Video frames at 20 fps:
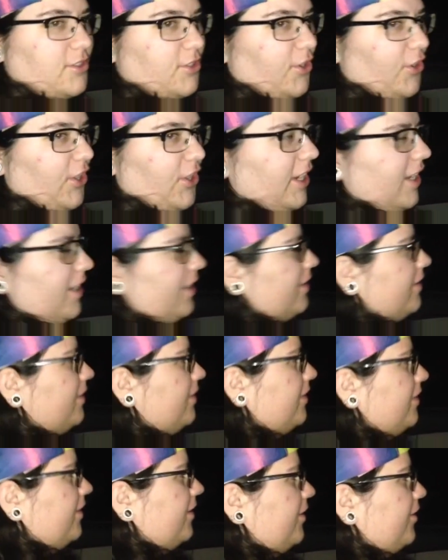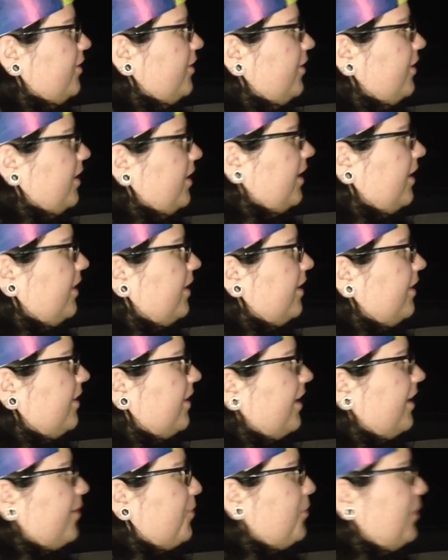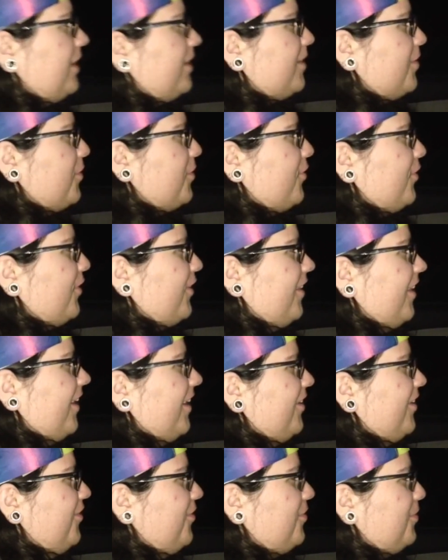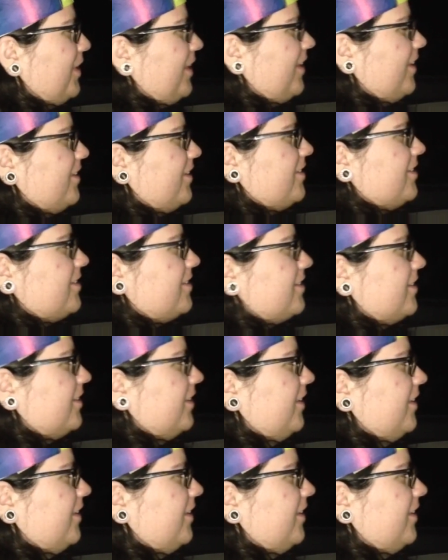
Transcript: a screen and then like meet them in real life, because